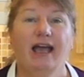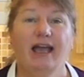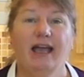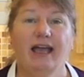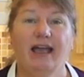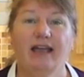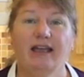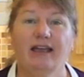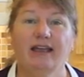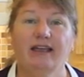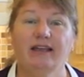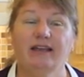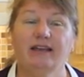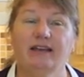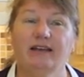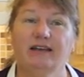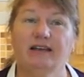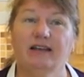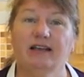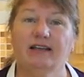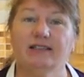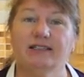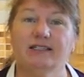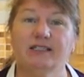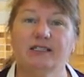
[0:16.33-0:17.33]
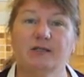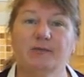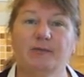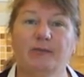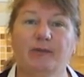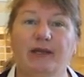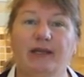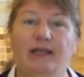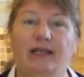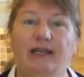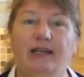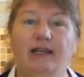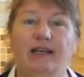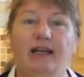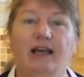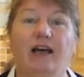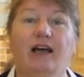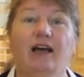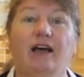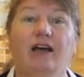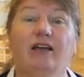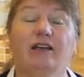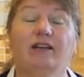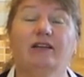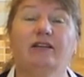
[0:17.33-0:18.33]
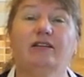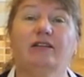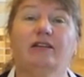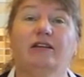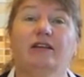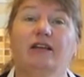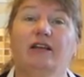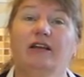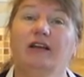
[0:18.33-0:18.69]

and a spin on